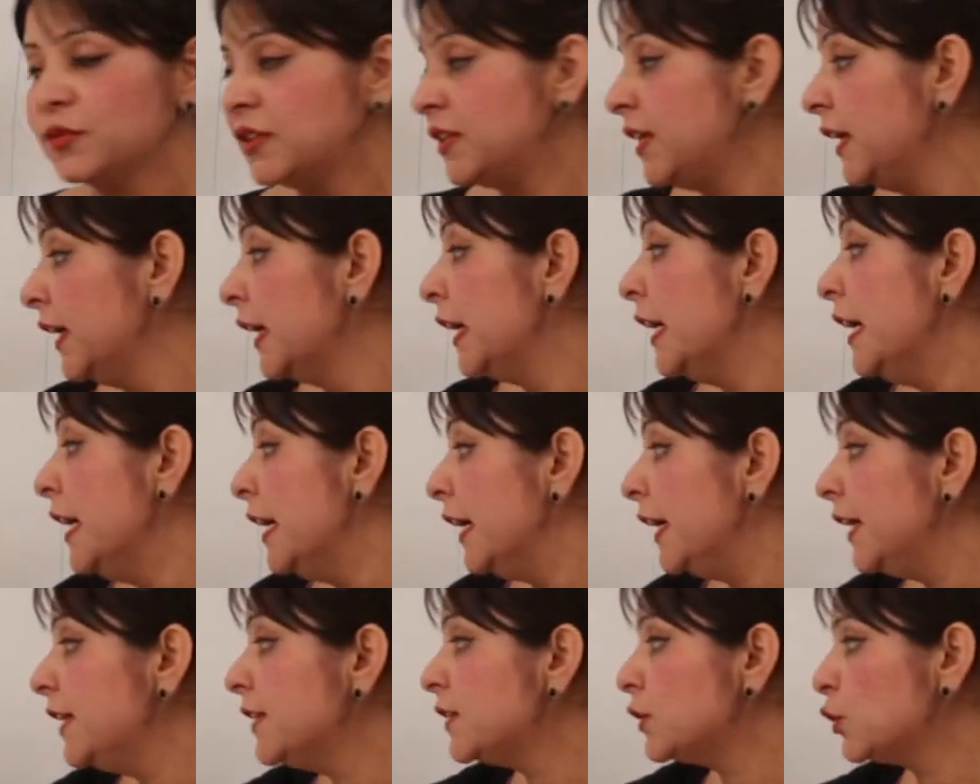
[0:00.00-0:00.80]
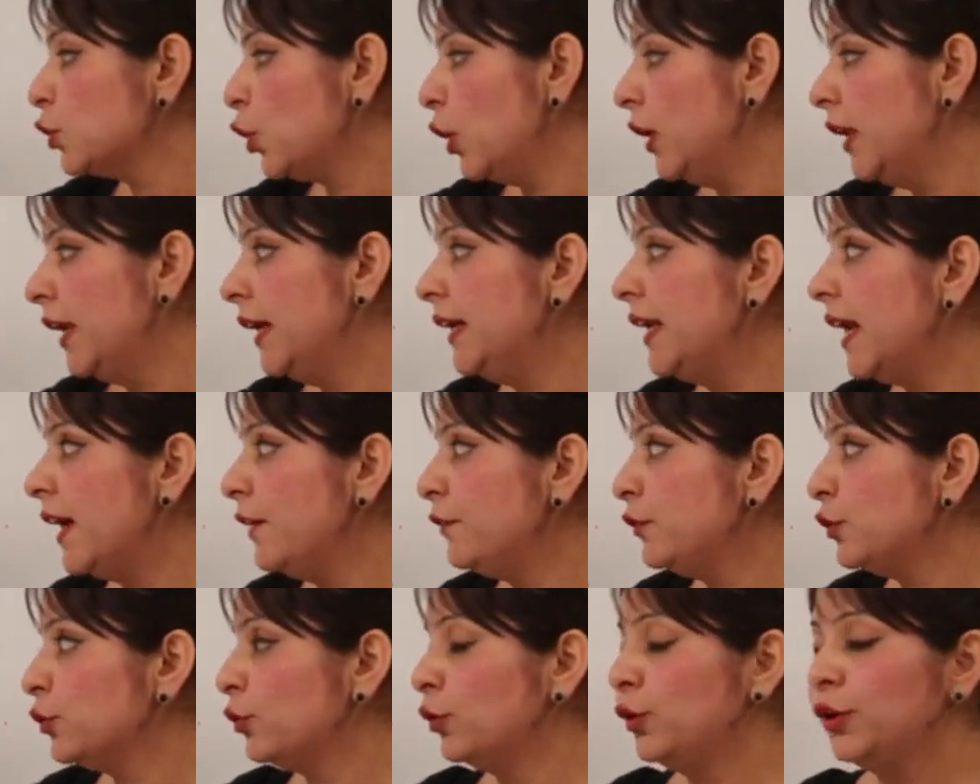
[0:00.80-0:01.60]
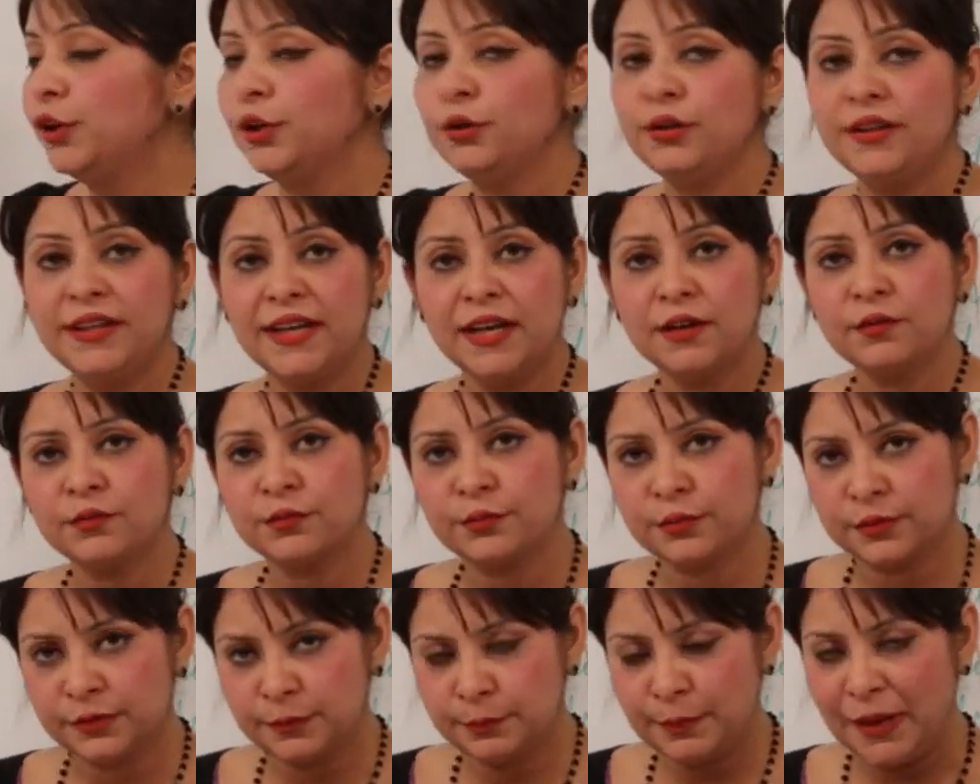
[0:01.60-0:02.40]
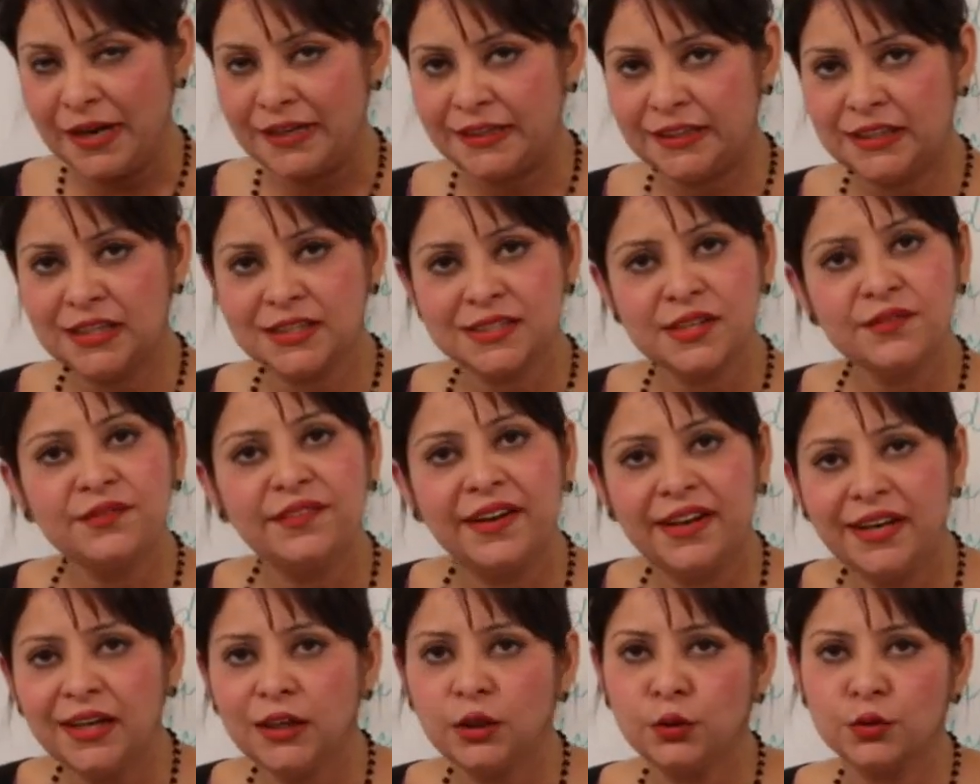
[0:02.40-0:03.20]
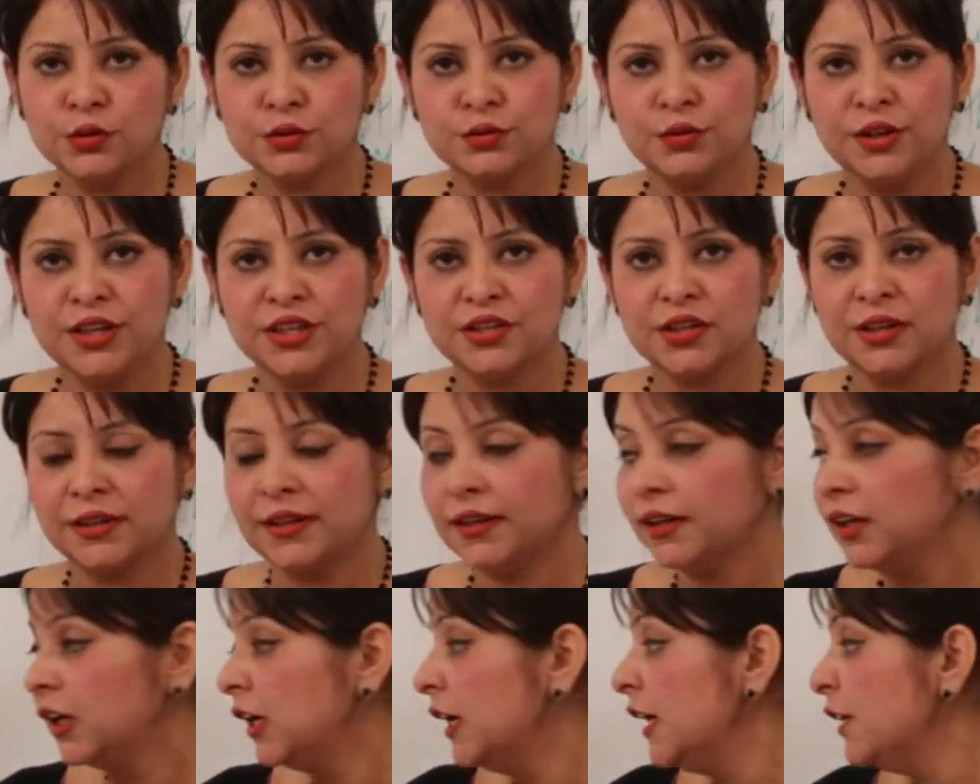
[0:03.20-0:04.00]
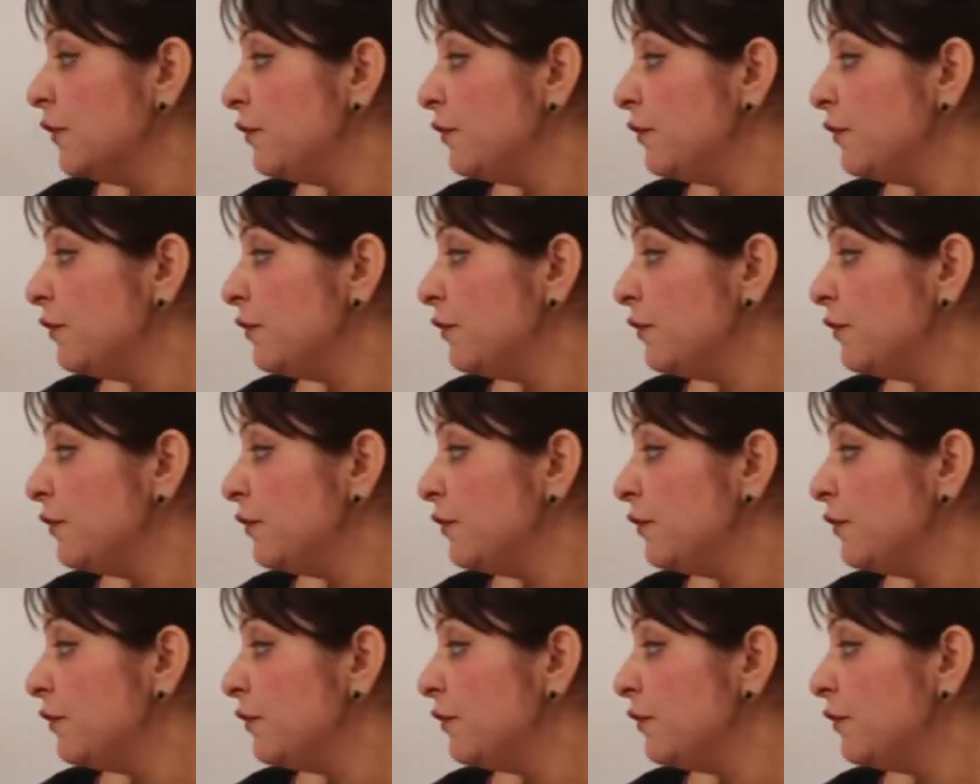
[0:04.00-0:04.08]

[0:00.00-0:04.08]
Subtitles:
See, in solid, I have told you, their particles are very close to each other.